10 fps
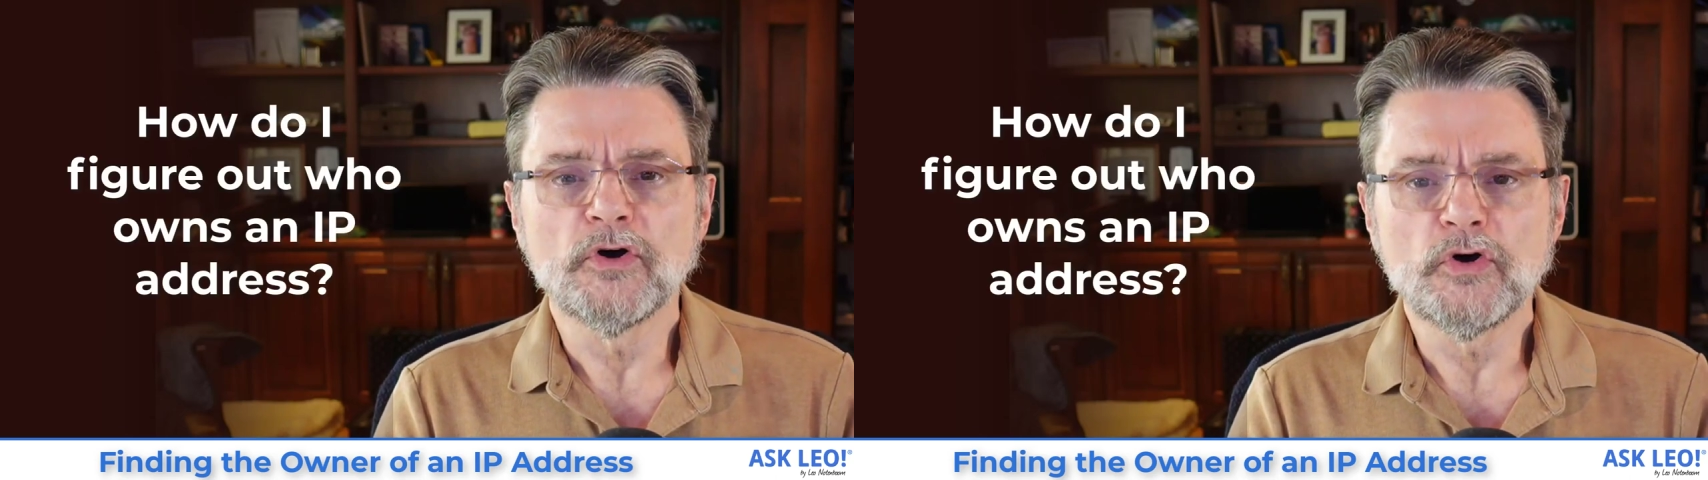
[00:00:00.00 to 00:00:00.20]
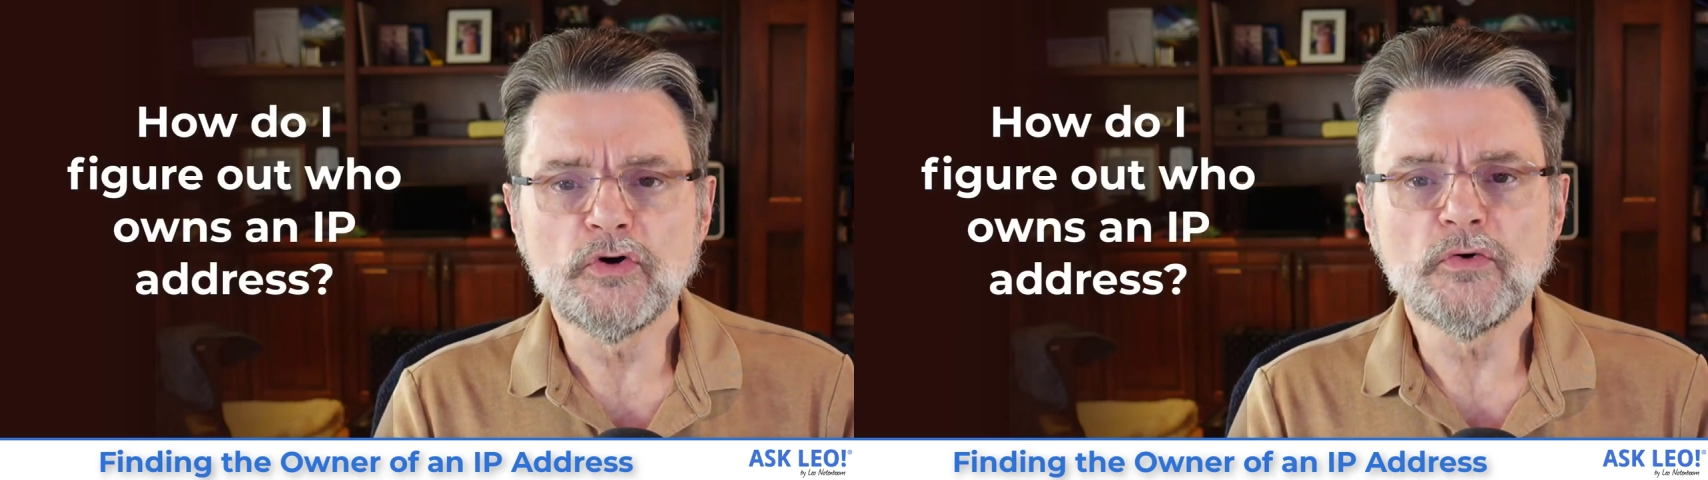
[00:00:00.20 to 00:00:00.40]

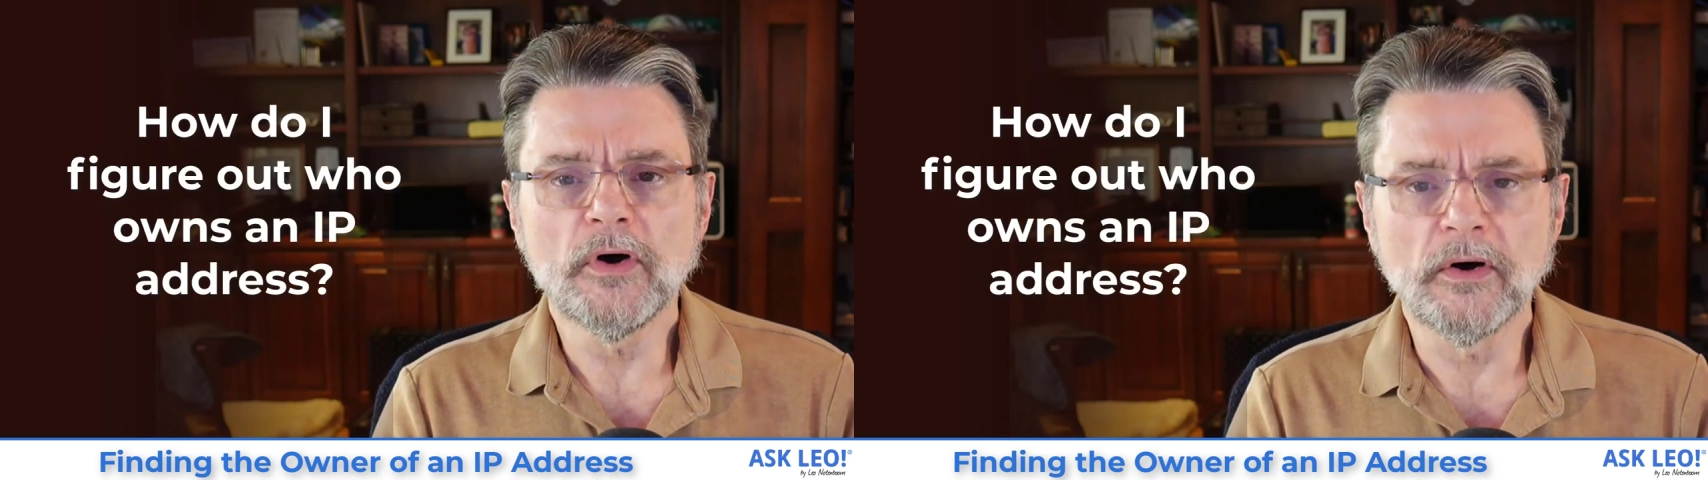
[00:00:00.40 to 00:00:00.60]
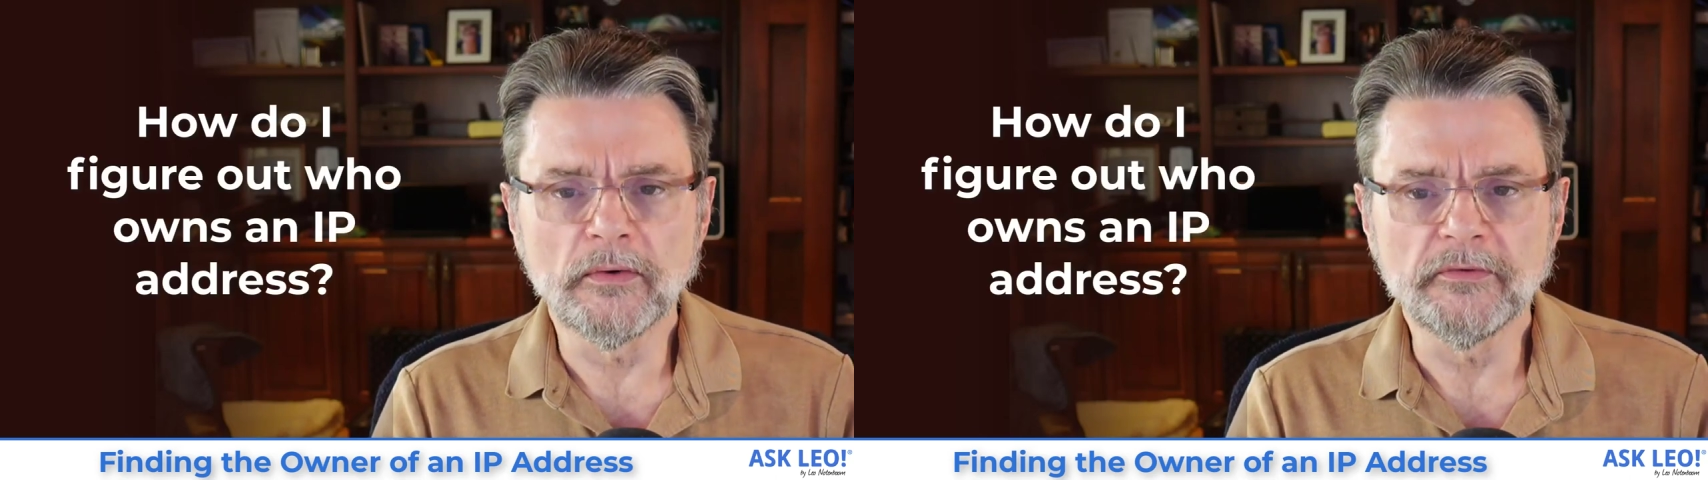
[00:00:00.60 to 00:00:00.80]
who
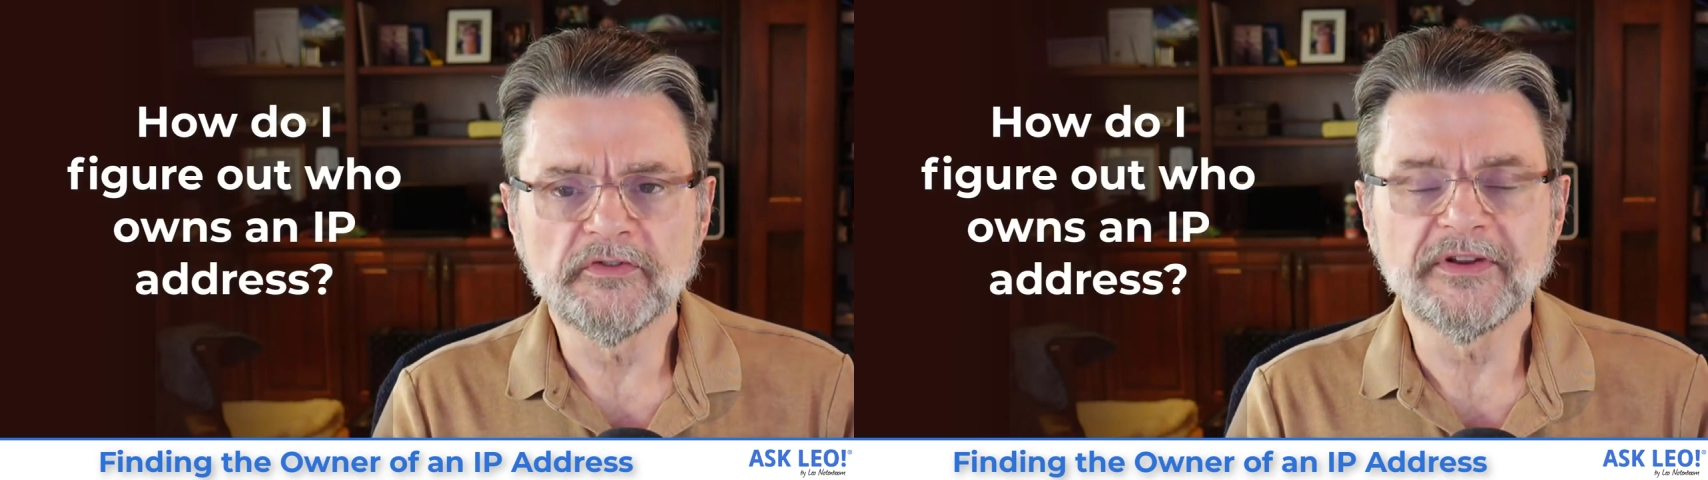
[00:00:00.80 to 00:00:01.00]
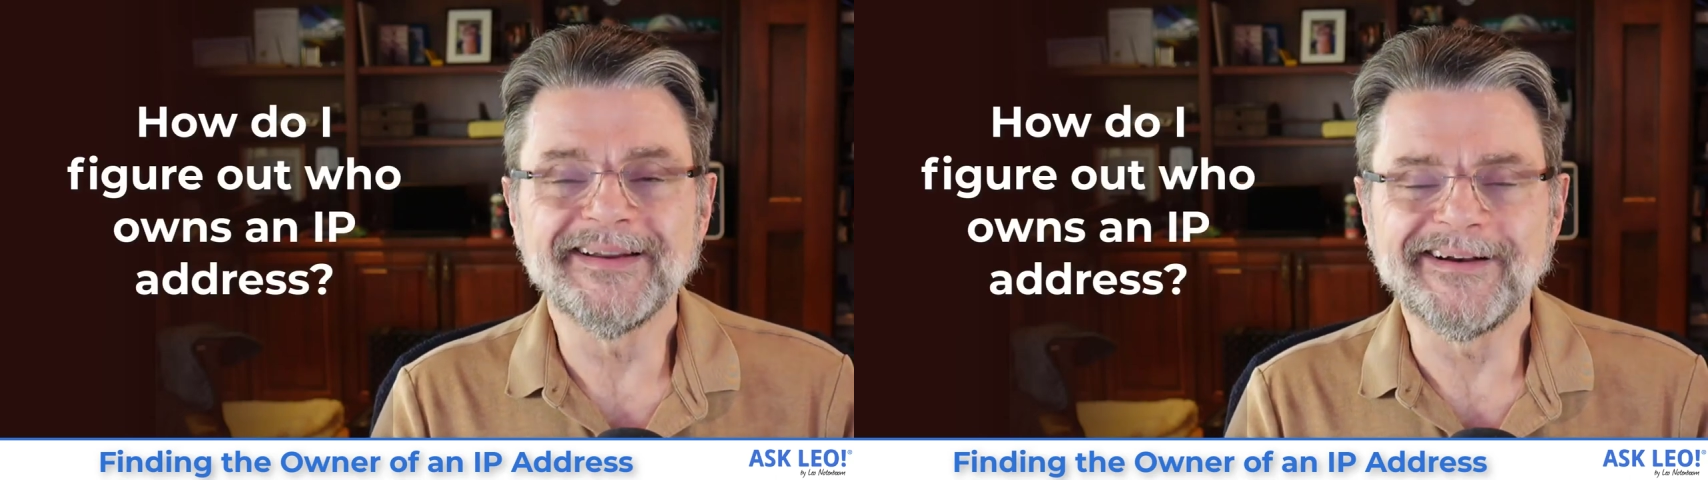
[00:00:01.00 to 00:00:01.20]
owns
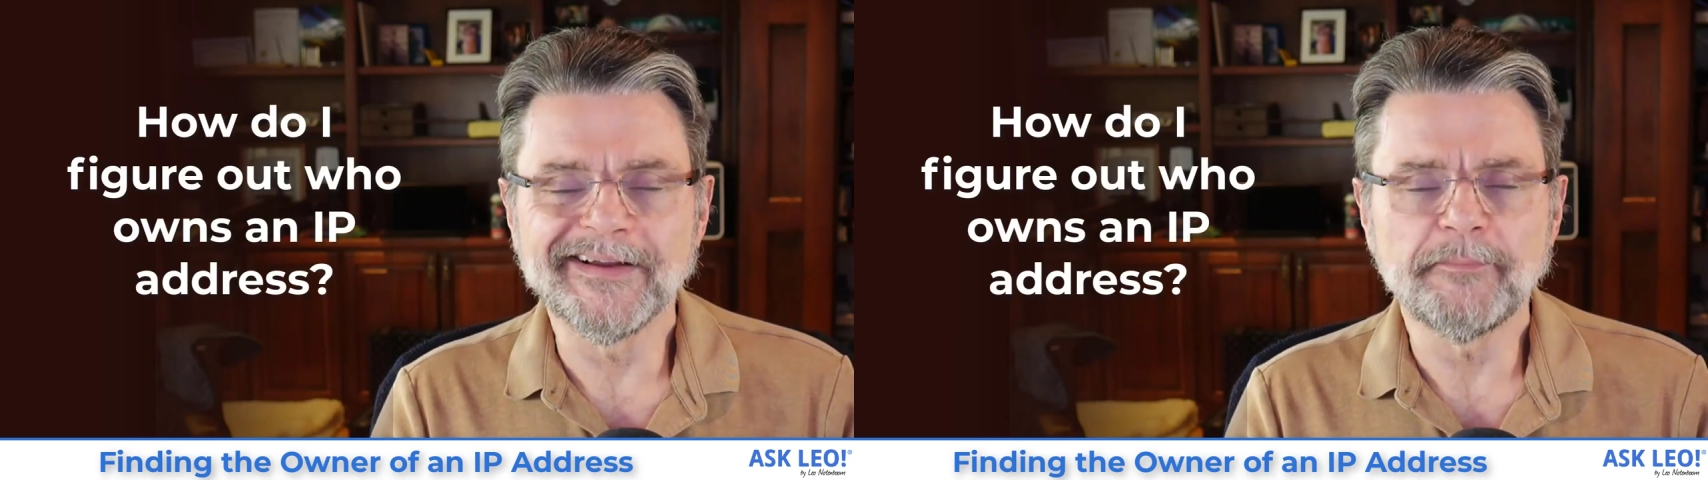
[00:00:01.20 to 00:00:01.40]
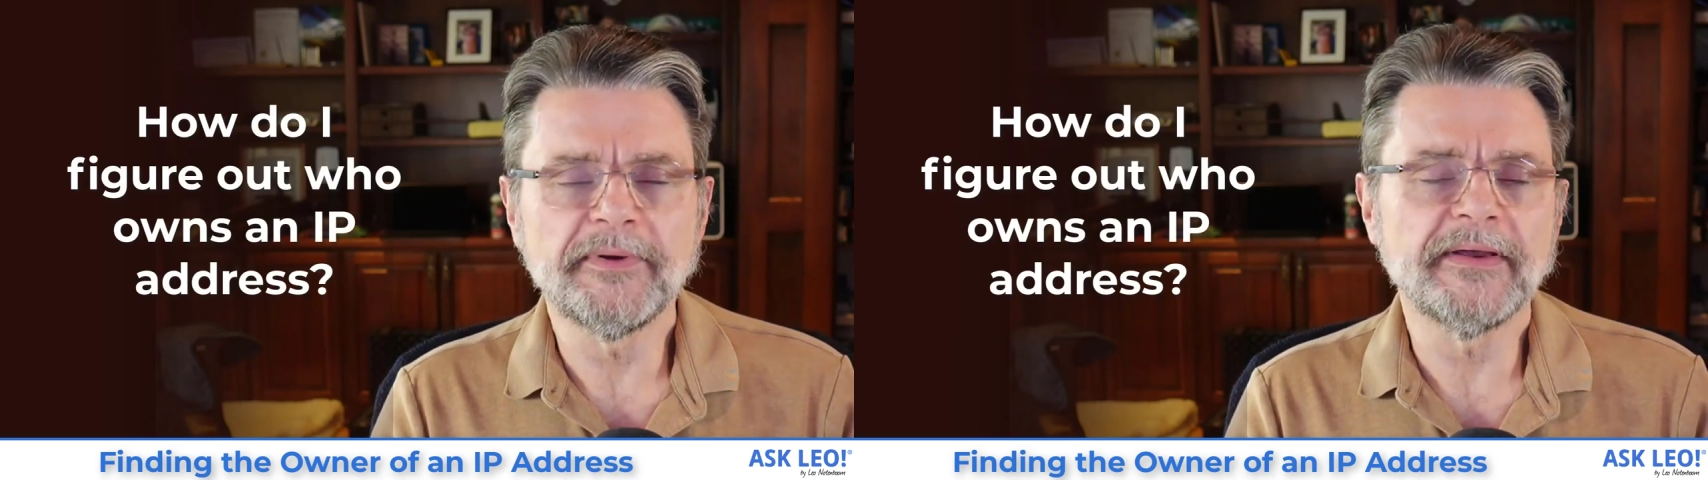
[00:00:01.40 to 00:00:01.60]
an
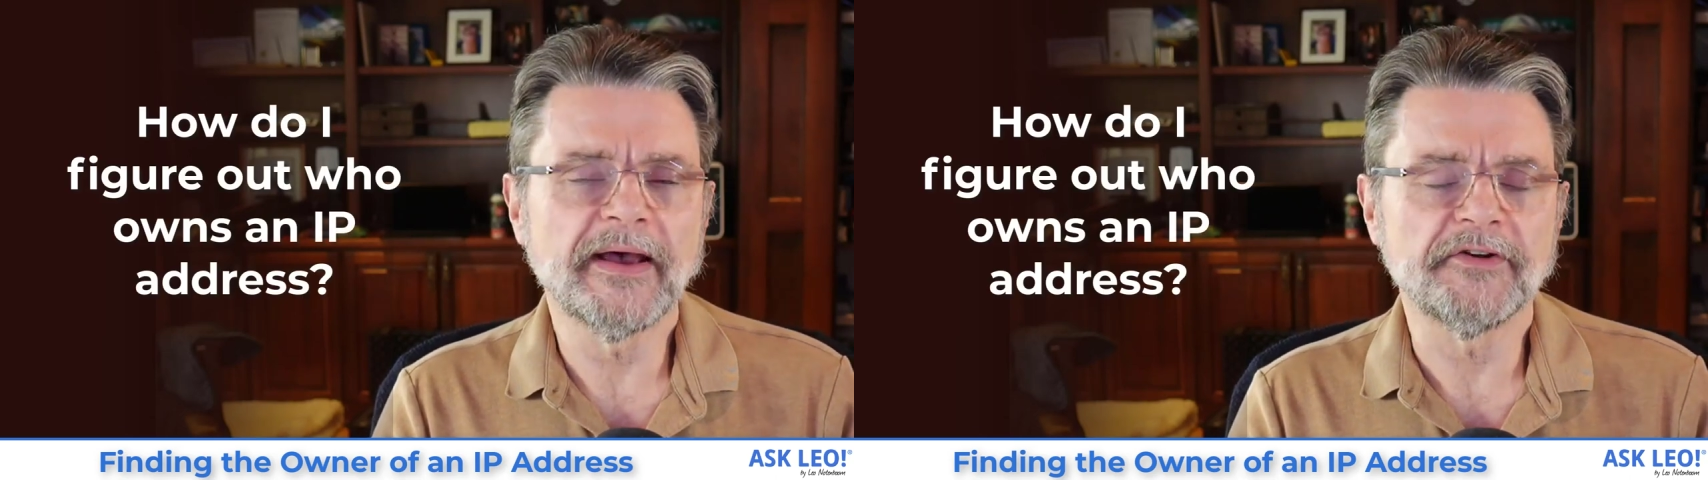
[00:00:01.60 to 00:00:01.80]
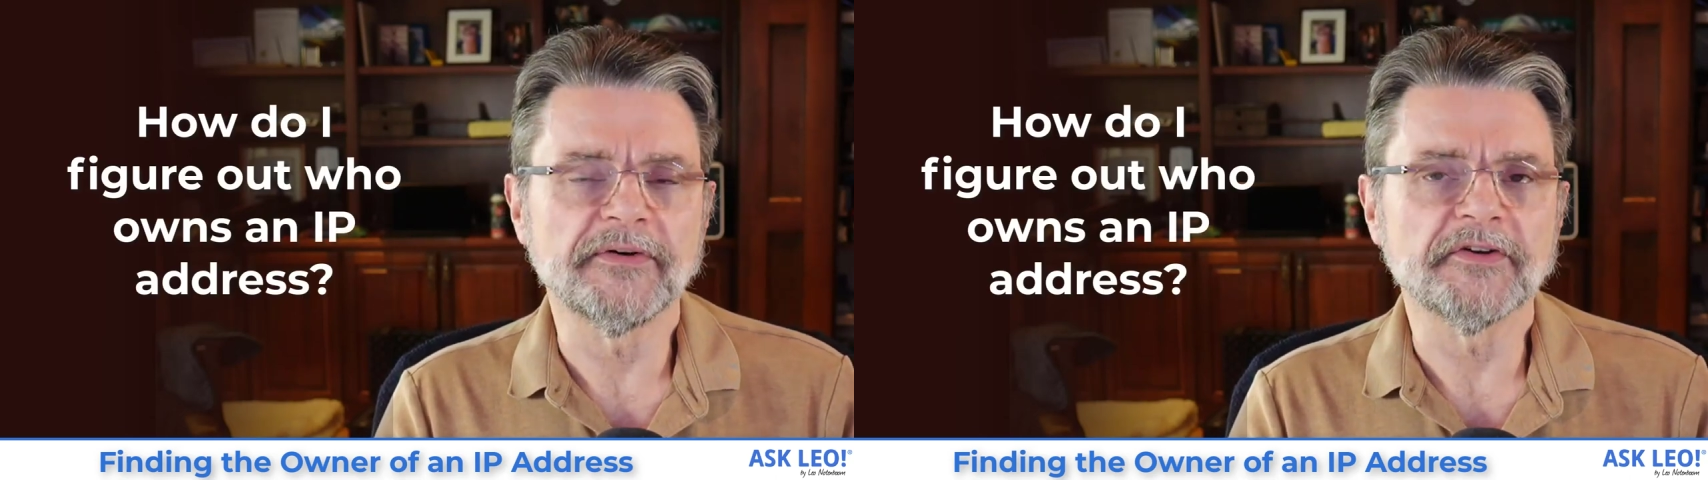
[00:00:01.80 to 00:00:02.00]
IP
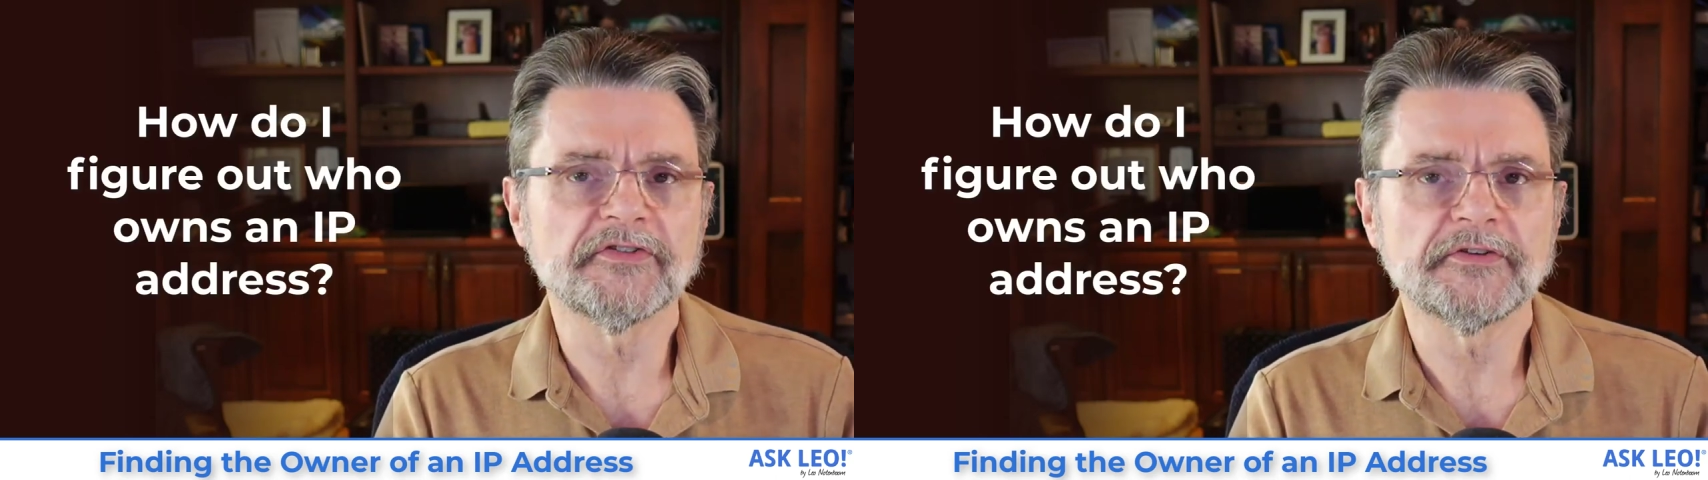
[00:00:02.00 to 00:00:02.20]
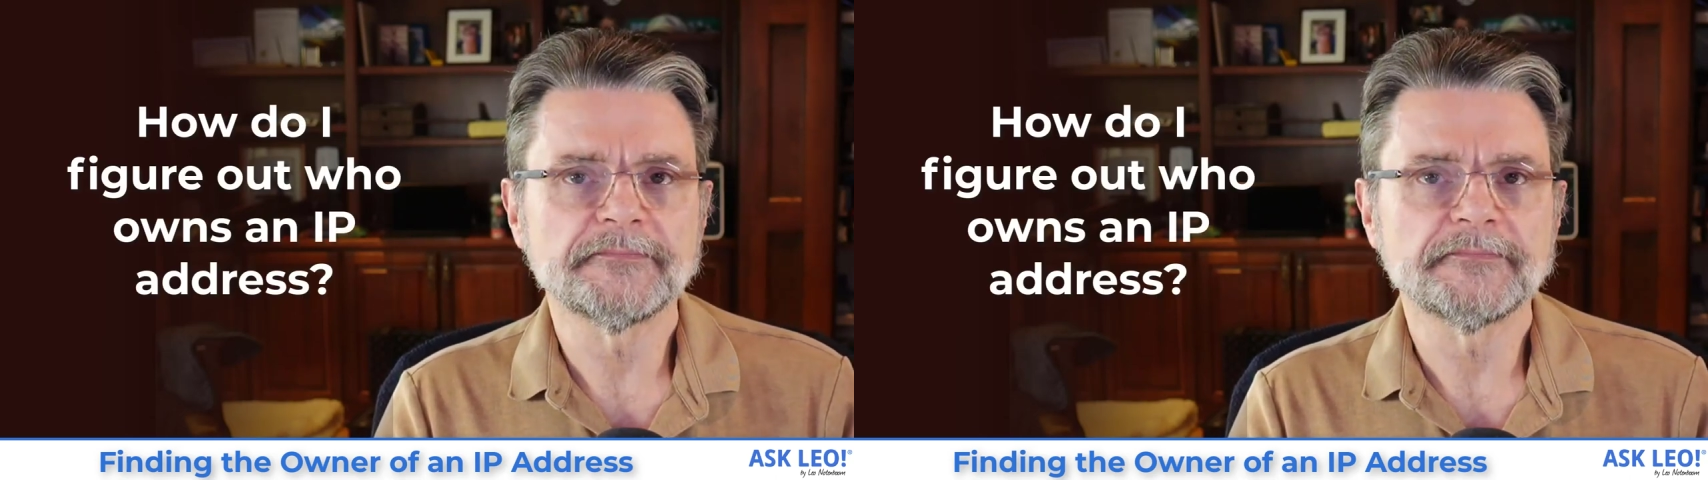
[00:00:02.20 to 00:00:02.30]
address?